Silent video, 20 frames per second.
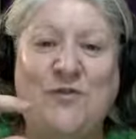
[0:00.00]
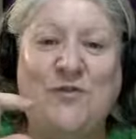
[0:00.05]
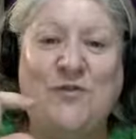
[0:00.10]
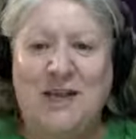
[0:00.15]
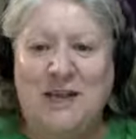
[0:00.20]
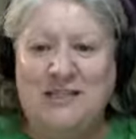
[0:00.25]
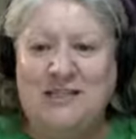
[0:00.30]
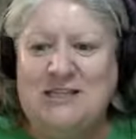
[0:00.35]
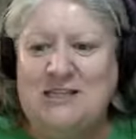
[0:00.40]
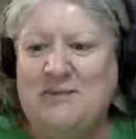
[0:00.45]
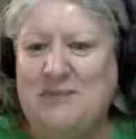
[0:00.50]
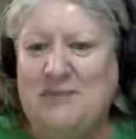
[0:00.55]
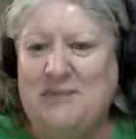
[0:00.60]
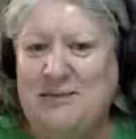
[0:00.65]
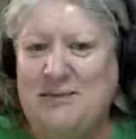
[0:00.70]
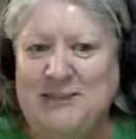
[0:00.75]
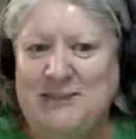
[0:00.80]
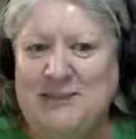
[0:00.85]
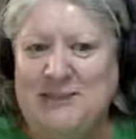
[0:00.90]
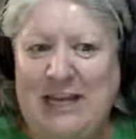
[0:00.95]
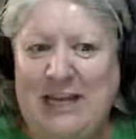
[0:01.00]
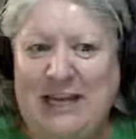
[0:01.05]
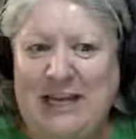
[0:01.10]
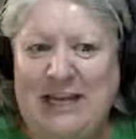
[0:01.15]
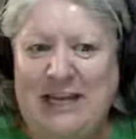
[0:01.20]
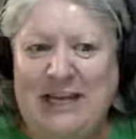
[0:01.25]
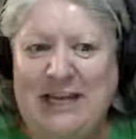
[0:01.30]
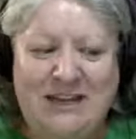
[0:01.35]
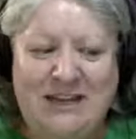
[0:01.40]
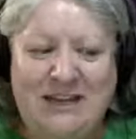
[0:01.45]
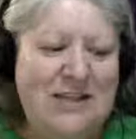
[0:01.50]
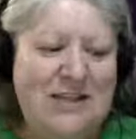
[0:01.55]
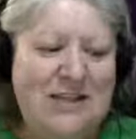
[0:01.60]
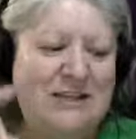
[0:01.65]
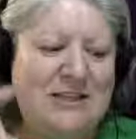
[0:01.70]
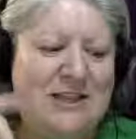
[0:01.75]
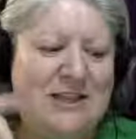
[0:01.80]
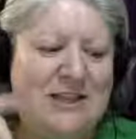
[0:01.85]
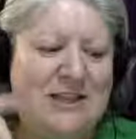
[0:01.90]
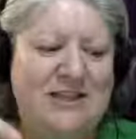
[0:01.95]
far to be able to slide in.
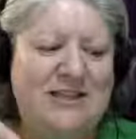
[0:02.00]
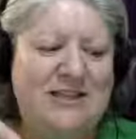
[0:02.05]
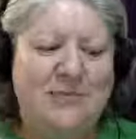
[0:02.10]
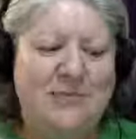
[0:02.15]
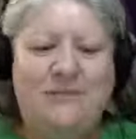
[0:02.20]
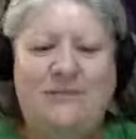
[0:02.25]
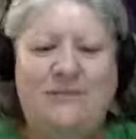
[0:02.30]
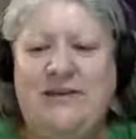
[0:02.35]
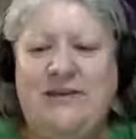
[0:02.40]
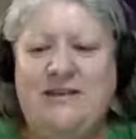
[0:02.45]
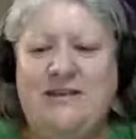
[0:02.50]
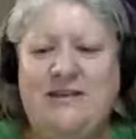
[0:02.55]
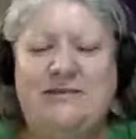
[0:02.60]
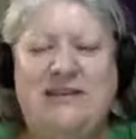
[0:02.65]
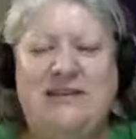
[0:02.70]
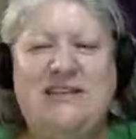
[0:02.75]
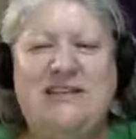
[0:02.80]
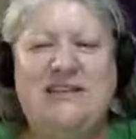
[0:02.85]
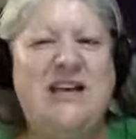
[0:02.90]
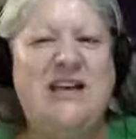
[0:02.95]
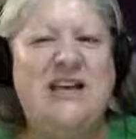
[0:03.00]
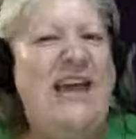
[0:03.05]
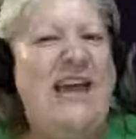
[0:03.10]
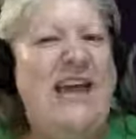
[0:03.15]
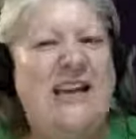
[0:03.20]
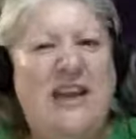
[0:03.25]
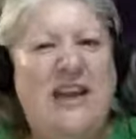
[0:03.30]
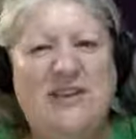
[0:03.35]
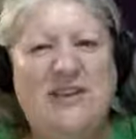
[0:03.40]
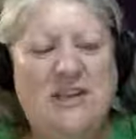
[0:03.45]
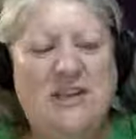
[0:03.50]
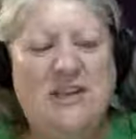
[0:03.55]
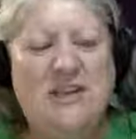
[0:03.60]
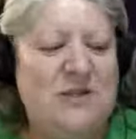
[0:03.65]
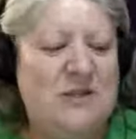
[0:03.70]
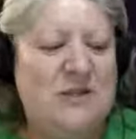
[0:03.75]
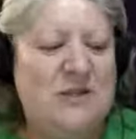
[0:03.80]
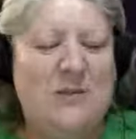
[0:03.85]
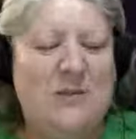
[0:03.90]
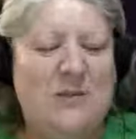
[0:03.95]
So he says, I hate having to do
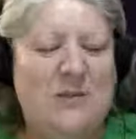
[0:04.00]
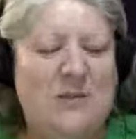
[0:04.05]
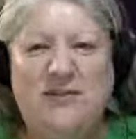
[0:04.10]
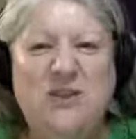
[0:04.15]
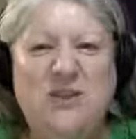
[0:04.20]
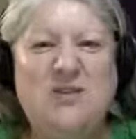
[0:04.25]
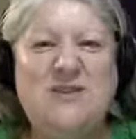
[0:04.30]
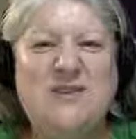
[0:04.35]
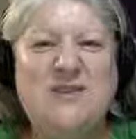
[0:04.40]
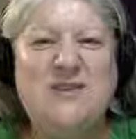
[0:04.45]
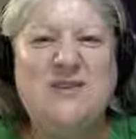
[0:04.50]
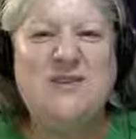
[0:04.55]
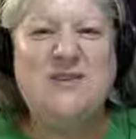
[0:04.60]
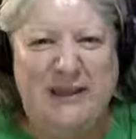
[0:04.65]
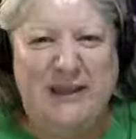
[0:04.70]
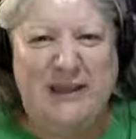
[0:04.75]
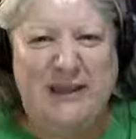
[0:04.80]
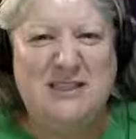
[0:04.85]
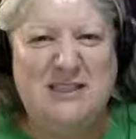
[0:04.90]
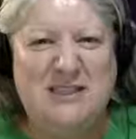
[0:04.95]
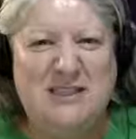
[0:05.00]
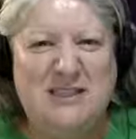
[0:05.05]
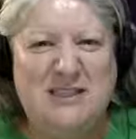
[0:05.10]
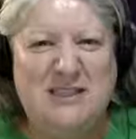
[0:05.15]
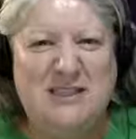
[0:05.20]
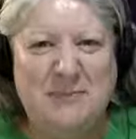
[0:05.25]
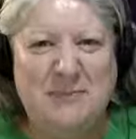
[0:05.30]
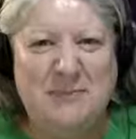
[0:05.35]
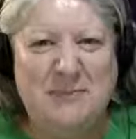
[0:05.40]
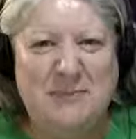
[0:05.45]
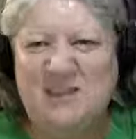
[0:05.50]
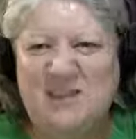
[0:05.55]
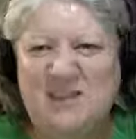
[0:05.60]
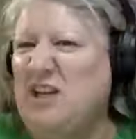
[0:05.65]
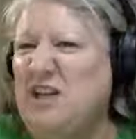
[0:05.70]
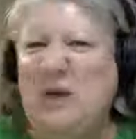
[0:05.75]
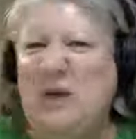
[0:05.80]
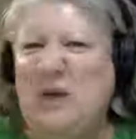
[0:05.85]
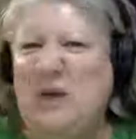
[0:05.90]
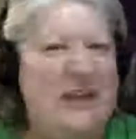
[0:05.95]
this, but we have to use the button snaps. So I
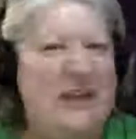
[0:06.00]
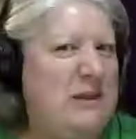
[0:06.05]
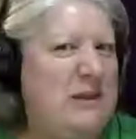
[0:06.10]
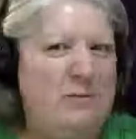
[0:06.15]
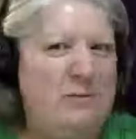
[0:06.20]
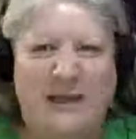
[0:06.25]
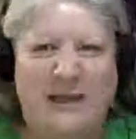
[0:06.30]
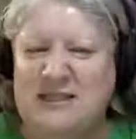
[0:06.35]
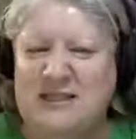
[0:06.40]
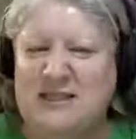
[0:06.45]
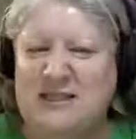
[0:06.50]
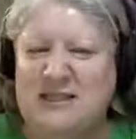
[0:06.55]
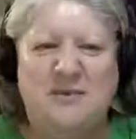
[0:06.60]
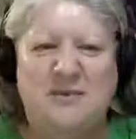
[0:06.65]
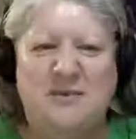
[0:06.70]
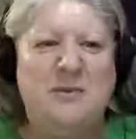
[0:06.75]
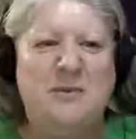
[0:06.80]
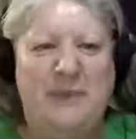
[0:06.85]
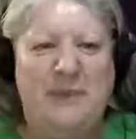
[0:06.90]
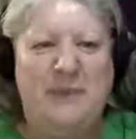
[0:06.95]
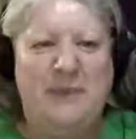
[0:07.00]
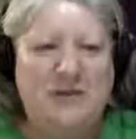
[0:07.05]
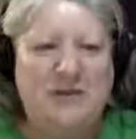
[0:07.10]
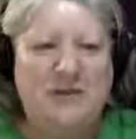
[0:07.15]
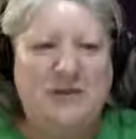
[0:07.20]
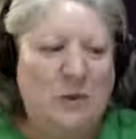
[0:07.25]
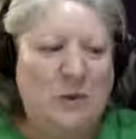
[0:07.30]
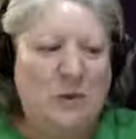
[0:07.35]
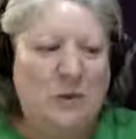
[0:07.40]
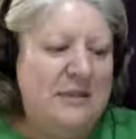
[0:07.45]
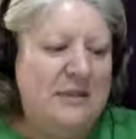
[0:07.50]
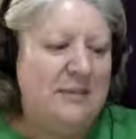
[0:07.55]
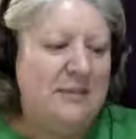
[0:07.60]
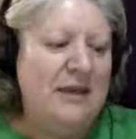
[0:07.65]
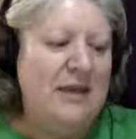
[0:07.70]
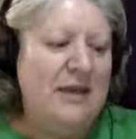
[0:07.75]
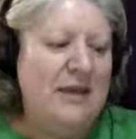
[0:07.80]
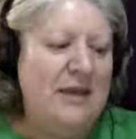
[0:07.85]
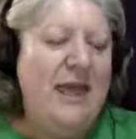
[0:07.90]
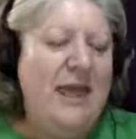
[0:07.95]
don't like the button snaps, but we have to use them.
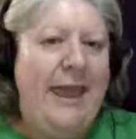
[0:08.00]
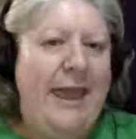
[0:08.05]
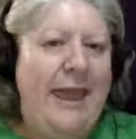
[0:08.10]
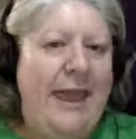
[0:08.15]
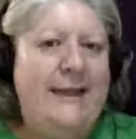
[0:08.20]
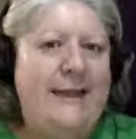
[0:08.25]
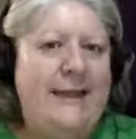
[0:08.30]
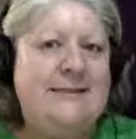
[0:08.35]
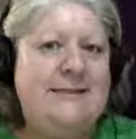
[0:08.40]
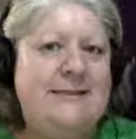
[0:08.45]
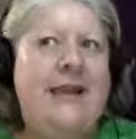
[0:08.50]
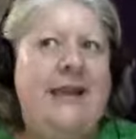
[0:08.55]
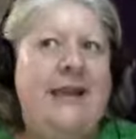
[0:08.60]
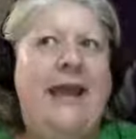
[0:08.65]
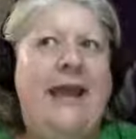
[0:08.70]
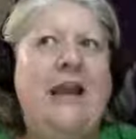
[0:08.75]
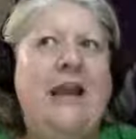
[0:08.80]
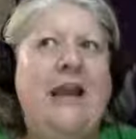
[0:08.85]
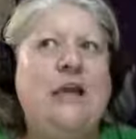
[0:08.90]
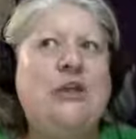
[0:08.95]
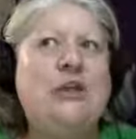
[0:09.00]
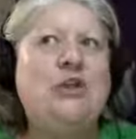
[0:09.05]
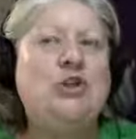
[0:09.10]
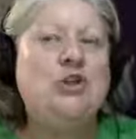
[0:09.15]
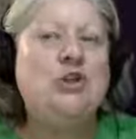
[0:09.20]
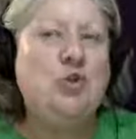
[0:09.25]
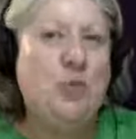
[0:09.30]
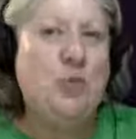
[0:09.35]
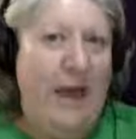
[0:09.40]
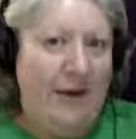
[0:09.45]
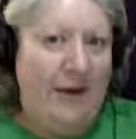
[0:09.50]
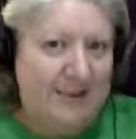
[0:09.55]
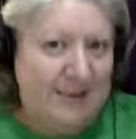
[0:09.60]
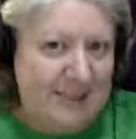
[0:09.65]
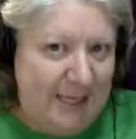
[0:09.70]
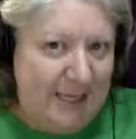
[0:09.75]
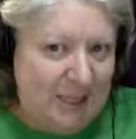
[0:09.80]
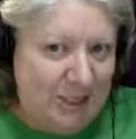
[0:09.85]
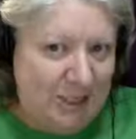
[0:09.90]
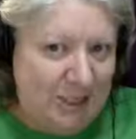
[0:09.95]
And I said, and I do have to
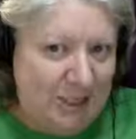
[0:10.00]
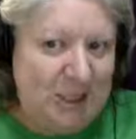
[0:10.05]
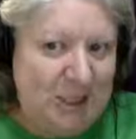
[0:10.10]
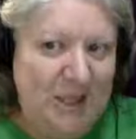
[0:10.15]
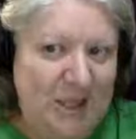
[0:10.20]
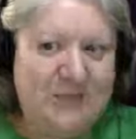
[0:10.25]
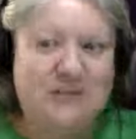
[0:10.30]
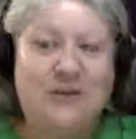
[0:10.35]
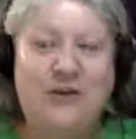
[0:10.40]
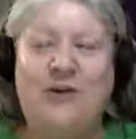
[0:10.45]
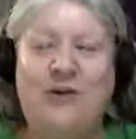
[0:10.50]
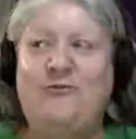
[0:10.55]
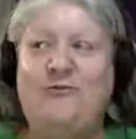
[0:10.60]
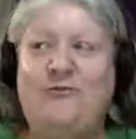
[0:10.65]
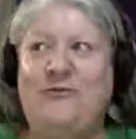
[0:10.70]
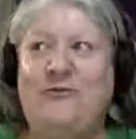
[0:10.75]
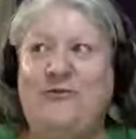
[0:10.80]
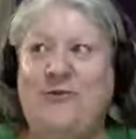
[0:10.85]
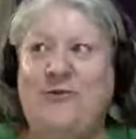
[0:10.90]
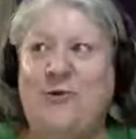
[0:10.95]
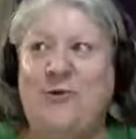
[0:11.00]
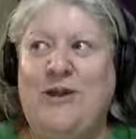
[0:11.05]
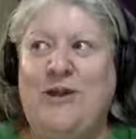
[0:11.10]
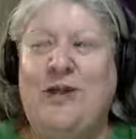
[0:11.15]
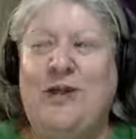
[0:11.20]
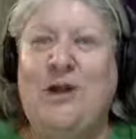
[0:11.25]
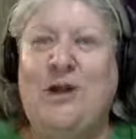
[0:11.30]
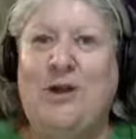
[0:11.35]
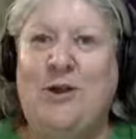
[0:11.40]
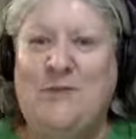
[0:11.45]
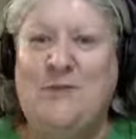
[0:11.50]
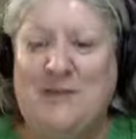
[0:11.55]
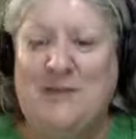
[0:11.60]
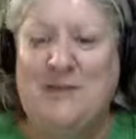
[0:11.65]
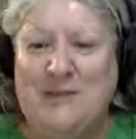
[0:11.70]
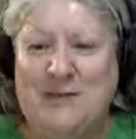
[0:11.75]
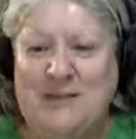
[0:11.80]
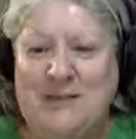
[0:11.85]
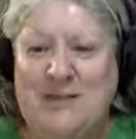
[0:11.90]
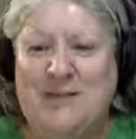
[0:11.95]
take the shades off before we close up
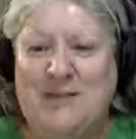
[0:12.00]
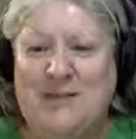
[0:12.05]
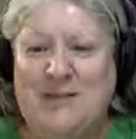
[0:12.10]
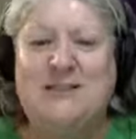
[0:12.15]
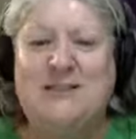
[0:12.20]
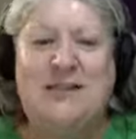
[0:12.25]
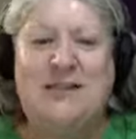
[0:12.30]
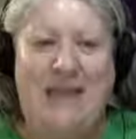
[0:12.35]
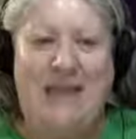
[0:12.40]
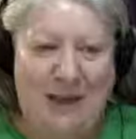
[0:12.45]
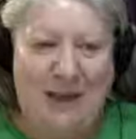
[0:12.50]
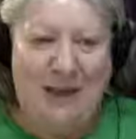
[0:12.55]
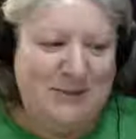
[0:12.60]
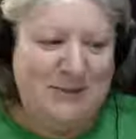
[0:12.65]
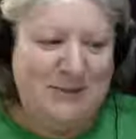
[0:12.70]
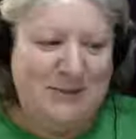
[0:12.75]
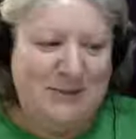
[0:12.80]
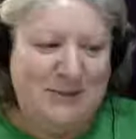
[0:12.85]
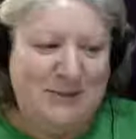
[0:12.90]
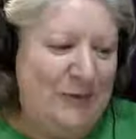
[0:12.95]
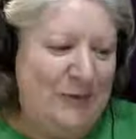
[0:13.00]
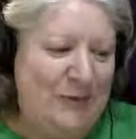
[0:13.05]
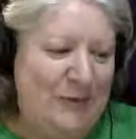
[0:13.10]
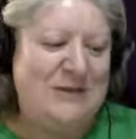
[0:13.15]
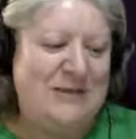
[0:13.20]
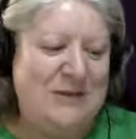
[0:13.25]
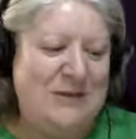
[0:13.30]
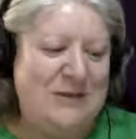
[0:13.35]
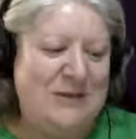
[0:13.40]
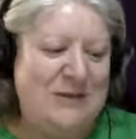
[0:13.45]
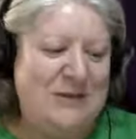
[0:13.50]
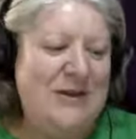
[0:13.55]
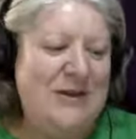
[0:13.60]
the slides. He's like, absolutely. So